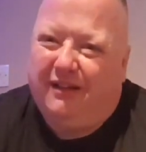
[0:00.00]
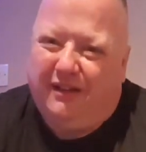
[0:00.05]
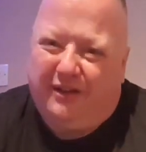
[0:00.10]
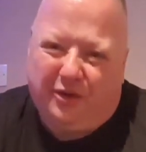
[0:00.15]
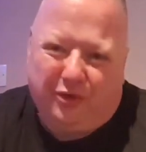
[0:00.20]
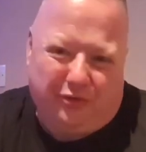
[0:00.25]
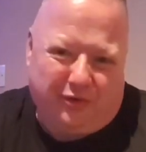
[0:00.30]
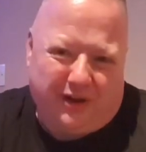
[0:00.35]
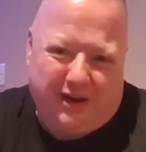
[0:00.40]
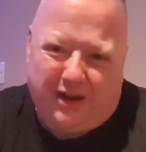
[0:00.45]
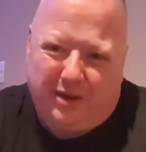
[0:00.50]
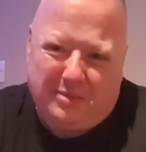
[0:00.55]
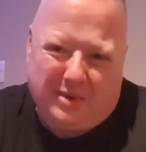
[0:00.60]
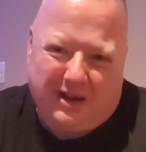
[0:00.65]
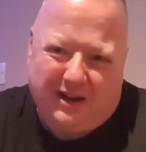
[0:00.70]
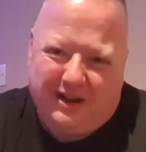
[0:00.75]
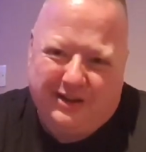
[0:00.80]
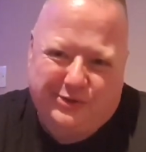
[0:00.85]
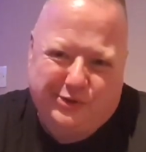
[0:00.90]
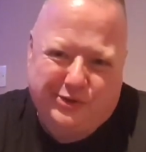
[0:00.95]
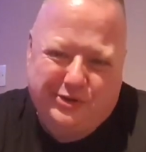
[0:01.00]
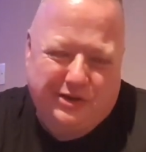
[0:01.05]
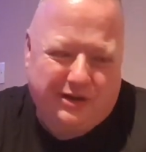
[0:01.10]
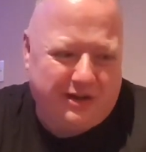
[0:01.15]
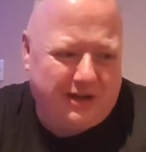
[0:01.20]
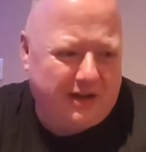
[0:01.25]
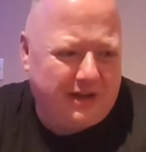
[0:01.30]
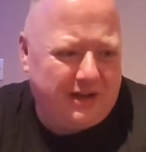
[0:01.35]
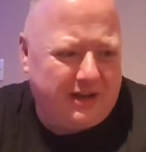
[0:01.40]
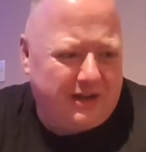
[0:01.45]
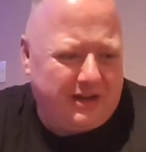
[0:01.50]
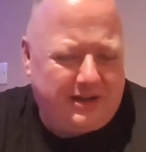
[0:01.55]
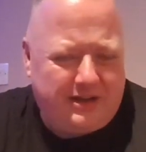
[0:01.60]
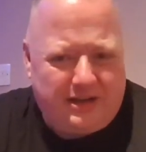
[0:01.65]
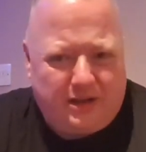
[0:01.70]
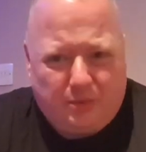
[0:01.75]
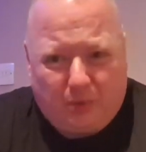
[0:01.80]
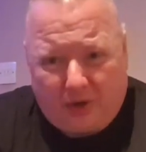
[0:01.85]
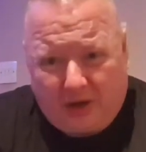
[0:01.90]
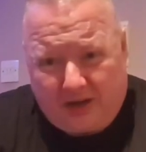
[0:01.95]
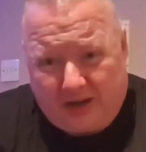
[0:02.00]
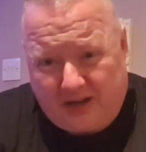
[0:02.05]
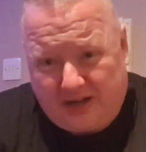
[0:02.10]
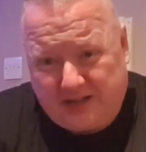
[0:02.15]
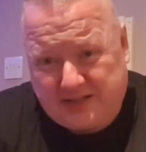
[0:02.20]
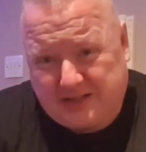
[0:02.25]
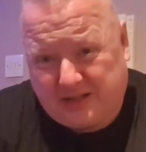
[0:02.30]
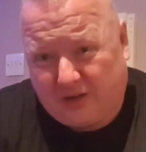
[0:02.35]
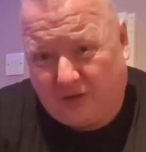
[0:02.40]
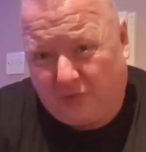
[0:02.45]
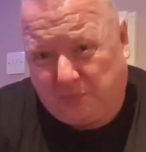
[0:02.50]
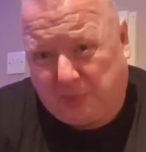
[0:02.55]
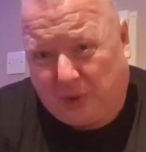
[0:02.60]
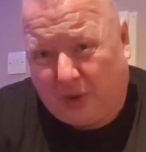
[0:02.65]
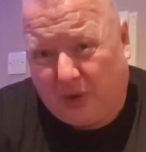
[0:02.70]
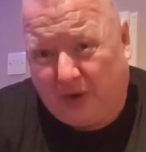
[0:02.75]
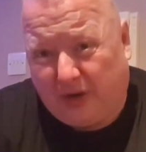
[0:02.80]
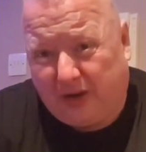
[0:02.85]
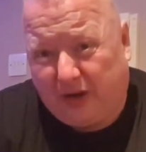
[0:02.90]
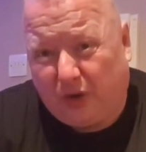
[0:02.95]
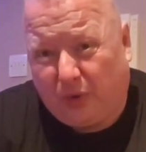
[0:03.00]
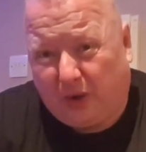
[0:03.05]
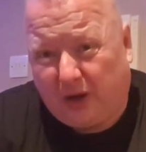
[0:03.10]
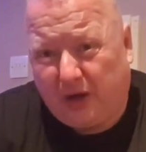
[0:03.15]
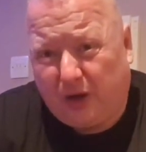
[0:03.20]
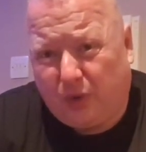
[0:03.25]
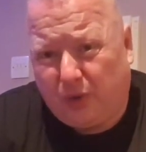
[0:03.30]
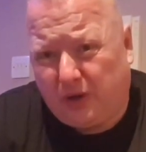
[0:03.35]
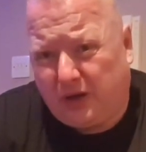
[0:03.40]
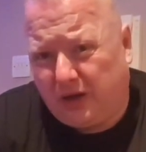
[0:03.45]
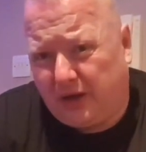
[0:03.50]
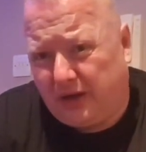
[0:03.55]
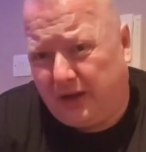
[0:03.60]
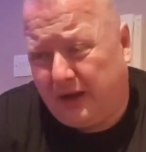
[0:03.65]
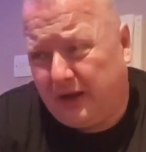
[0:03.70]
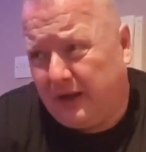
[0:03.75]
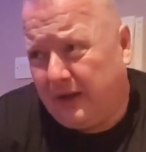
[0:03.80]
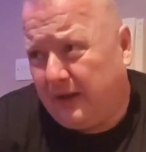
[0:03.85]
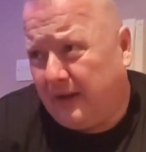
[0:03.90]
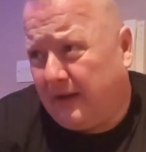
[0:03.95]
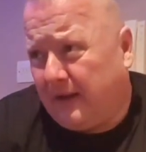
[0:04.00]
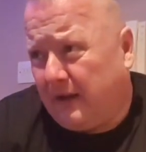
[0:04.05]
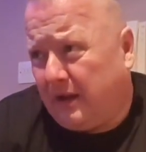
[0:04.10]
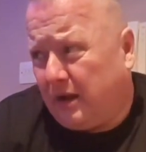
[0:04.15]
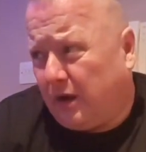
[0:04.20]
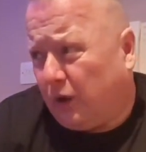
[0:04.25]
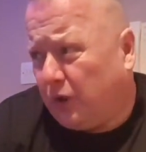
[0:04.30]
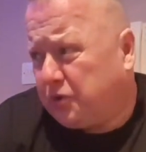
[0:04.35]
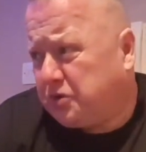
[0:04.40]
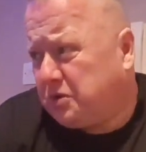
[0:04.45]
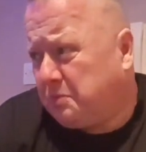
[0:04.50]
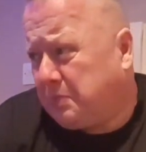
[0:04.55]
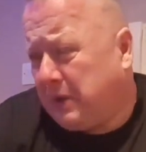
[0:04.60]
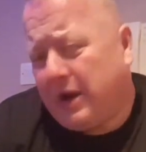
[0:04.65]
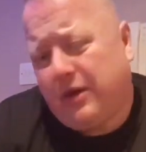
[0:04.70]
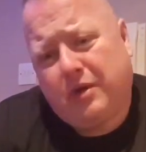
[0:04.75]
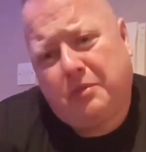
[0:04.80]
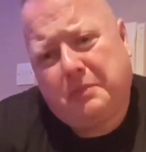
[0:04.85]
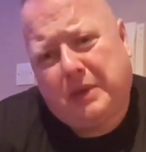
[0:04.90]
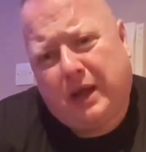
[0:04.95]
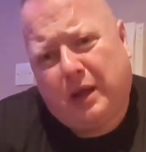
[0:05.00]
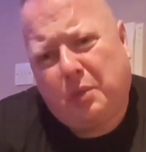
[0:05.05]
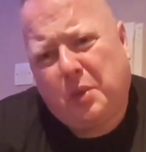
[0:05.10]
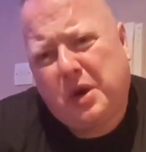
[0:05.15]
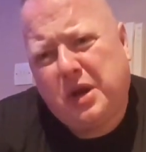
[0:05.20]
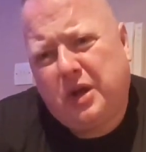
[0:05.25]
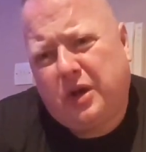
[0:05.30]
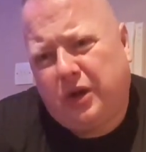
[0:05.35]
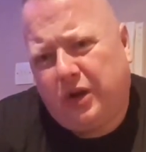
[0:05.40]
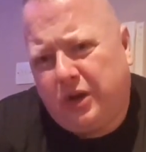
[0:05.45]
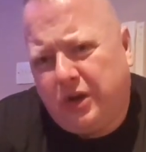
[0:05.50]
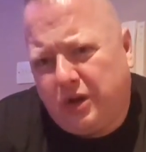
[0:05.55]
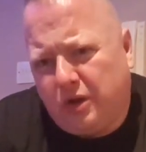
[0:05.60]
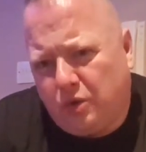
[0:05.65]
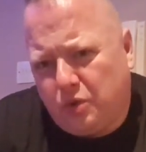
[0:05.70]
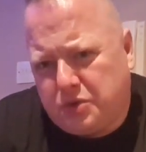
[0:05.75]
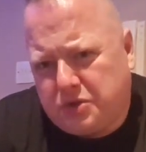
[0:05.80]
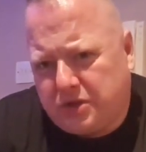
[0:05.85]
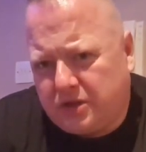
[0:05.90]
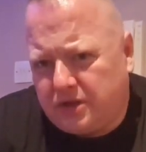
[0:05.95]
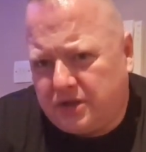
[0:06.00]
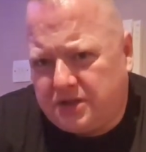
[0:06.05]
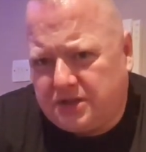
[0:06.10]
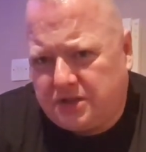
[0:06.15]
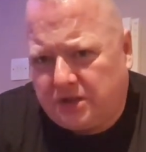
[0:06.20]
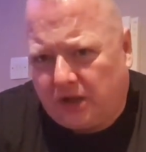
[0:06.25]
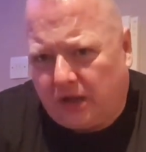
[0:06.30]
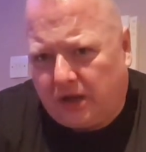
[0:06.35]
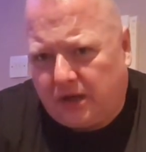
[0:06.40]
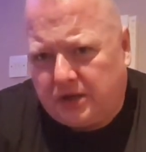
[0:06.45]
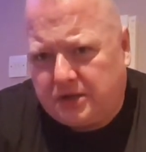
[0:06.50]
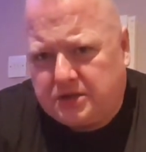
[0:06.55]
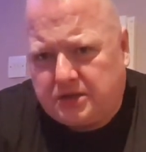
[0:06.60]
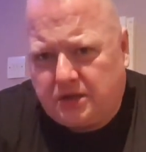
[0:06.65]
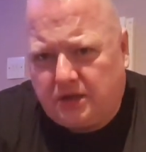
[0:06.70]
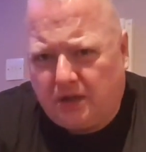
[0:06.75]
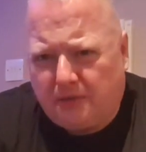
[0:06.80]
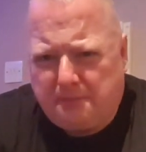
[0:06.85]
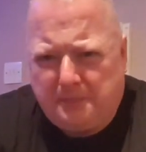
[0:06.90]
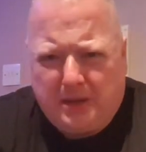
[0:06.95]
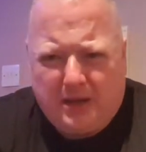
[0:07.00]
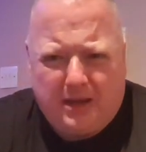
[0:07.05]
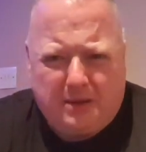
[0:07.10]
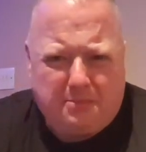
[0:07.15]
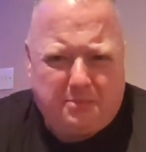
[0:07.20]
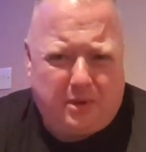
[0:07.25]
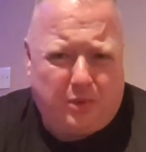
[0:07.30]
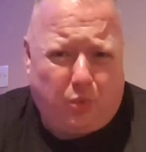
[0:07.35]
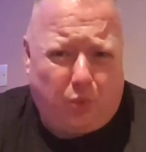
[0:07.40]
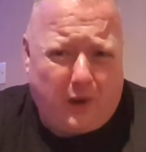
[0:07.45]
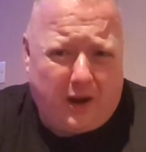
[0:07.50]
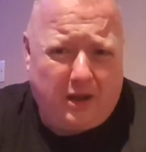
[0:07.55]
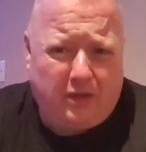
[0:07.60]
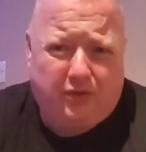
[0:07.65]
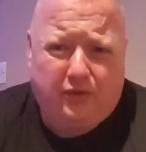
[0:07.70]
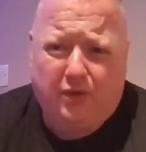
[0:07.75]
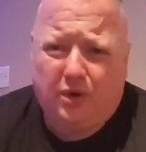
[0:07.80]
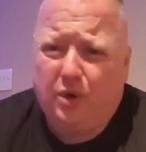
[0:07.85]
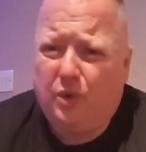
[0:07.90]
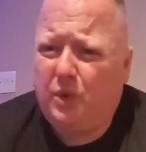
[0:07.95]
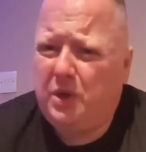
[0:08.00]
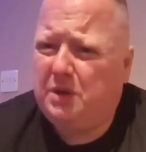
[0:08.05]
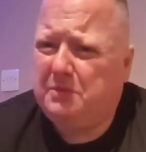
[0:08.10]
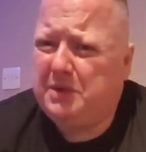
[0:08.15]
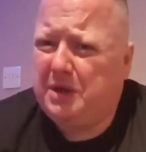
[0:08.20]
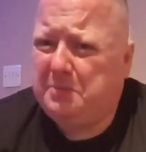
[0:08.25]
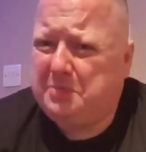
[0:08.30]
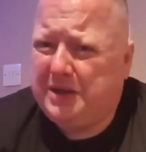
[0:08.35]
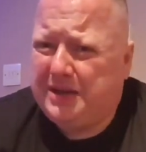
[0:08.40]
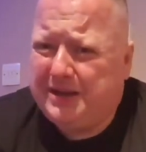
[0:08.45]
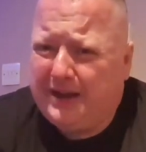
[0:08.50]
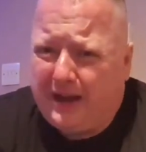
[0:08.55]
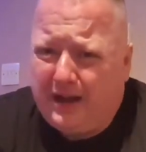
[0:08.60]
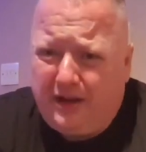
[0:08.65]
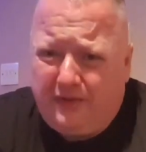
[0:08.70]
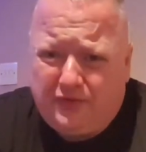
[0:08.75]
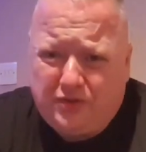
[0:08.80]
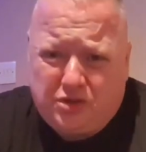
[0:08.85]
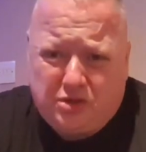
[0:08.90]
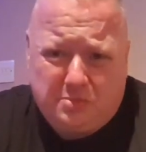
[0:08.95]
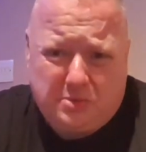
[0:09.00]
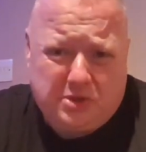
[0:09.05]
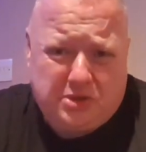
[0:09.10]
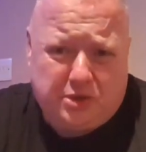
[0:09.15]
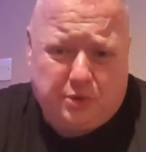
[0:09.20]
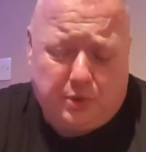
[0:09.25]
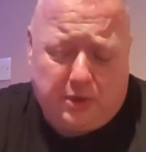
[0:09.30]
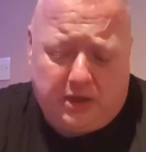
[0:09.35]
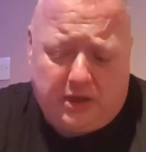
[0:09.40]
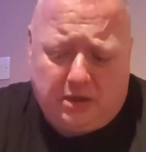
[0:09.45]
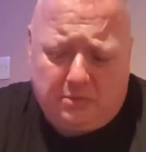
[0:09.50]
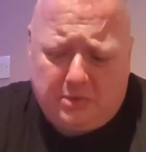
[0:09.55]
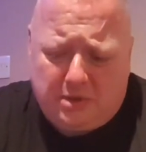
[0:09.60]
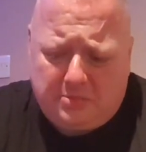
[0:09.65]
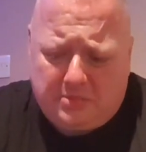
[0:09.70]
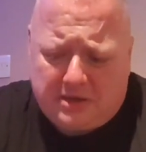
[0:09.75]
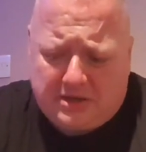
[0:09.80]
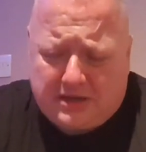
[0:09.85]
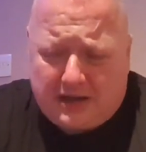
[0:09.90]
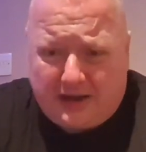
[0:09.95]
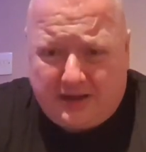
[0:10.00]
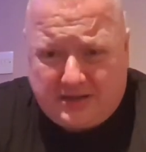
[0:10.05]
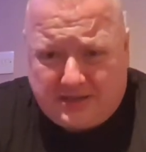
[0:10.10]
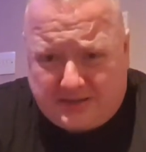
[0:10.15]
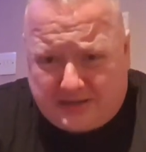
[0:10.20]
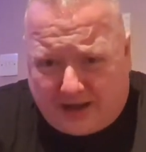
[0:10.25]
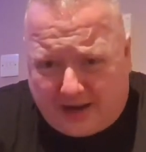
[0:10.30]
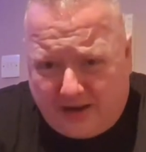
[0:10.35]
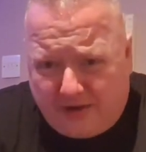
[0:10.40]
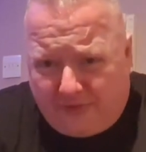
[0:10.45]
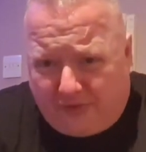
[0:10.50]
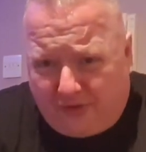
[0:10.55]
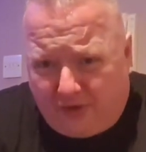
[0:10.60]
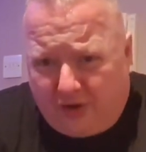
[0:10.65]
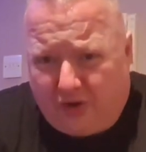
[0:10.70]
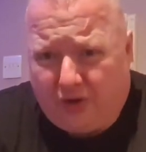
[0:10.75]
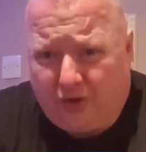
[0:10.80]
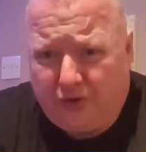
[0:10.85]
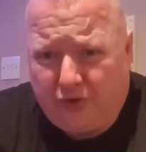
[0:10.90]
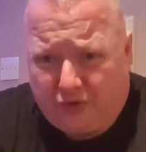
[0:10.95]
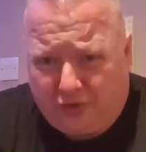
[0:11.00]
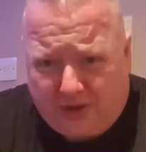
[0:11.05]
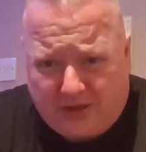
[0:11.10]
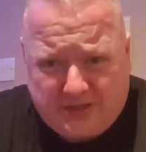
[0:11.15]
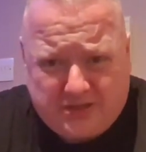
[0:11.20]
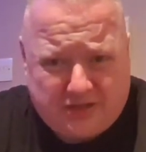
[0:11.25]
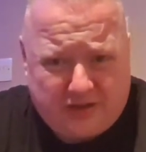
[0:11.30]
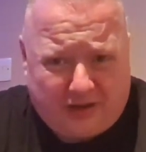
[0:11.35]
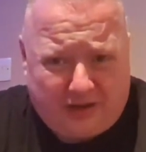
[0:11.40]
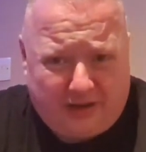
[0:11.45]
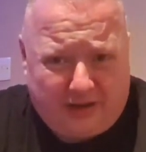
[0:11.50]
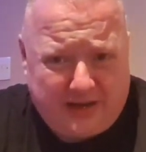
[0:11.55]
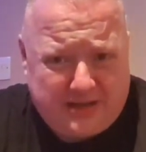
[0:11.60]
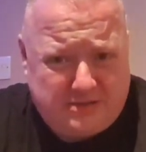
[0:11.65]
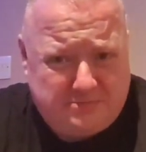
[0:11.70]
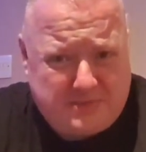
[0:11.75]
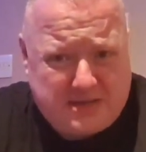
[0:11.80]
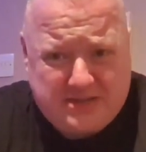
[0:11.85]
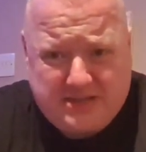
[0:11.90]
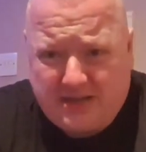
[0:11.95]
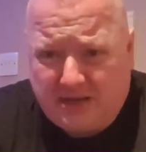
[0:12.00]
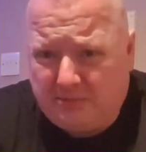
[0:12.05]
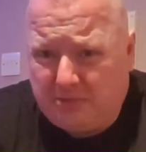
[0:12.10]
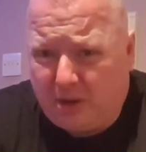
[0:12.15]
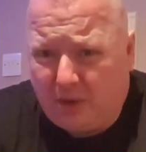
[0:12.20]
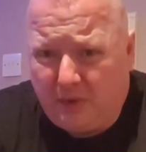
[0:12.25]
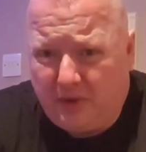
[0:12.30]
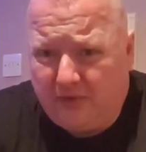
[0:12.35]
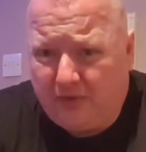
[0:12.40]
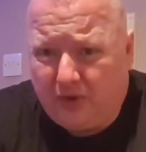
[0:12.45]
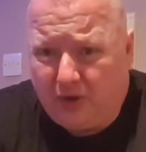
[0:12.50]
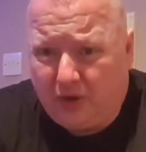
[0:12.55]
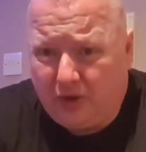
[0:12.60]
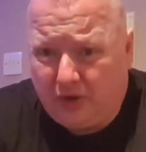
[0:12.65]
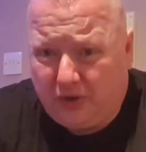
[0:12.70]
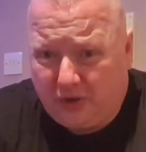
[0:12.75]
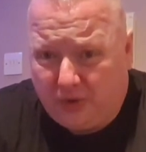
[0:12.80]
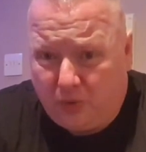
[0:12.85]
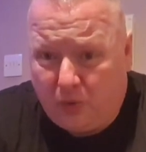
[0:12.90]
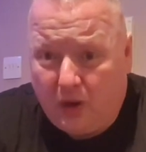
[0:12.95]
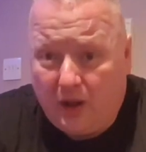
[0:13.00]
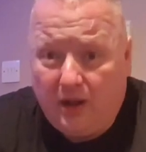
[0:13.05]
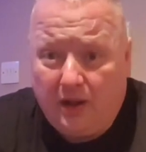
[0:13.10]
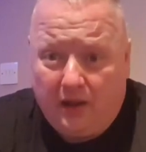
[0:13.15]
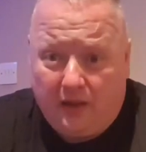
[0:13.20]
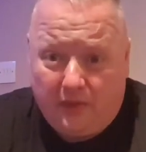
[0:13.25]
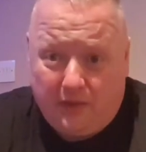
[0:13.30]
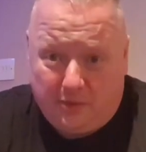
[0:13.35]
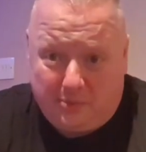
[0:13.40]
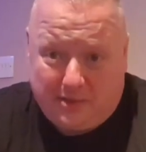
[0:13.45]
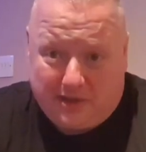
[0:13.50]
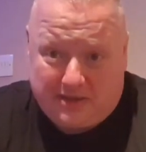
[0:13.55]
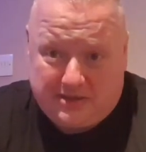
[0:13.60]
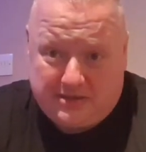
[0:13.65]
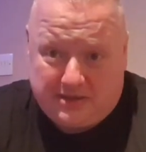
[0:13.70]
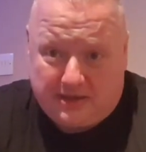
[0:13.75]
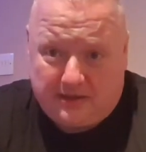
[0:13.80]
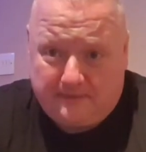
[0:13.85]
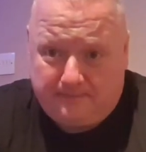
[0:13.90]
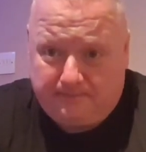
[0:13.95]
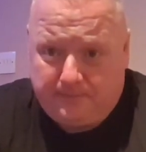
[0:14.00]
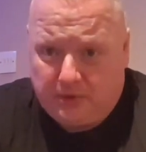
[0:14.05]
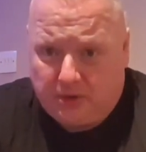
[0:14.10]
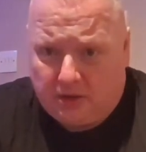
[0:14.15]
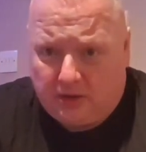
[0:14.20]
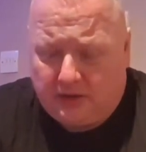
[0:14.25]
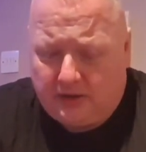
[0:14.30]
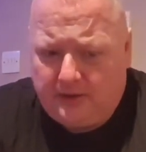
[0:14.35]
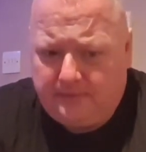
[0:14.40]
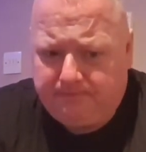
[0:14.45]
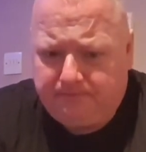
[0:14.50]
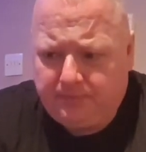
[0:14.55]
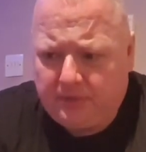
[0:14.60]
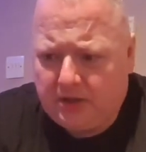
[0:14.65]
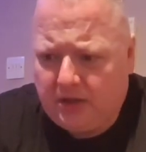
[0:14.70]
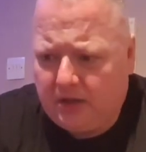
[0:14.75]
Don't really matter, does it? You want to get yourself boiling quite quickly. Also bear in mind, when you're going to use these things, you may be wet through, you may be dying for something to eat, you may be dying for a hot drink, so the less messing about you've got to do, the better. Alright?